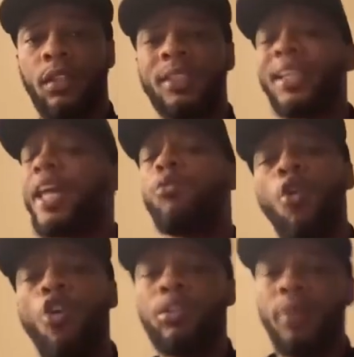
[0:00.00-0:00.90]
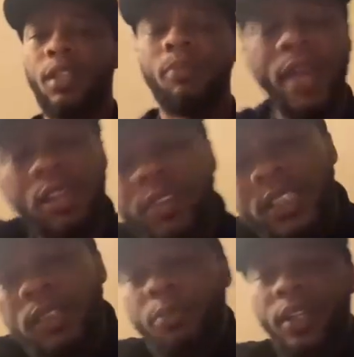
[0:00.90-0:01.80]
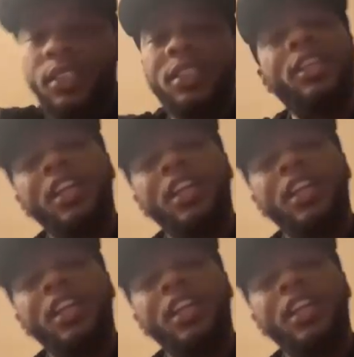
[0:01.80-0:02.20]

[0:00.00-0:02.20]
Slay warned me. May he rest in peace.